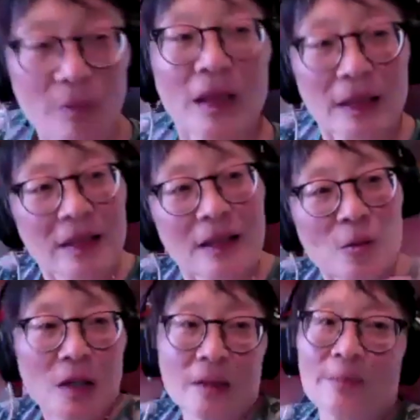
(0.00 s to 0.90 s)
I'm like, you know
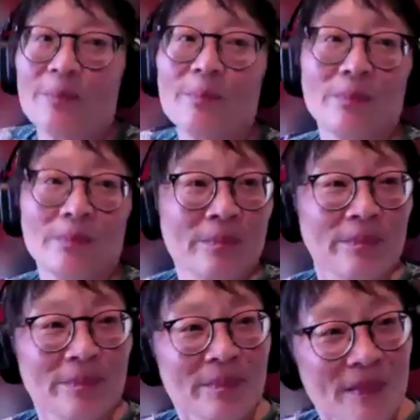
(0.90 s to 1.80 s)
what?
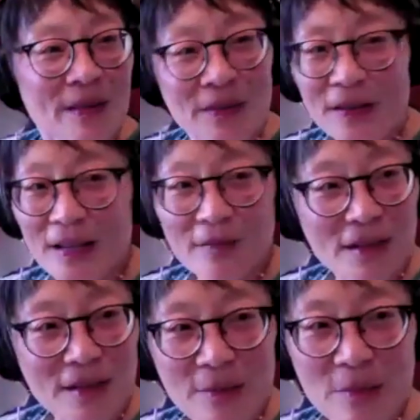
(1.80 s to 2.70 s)
They're
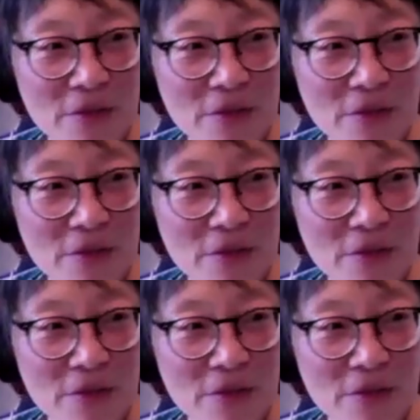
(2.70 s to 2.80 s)
giving them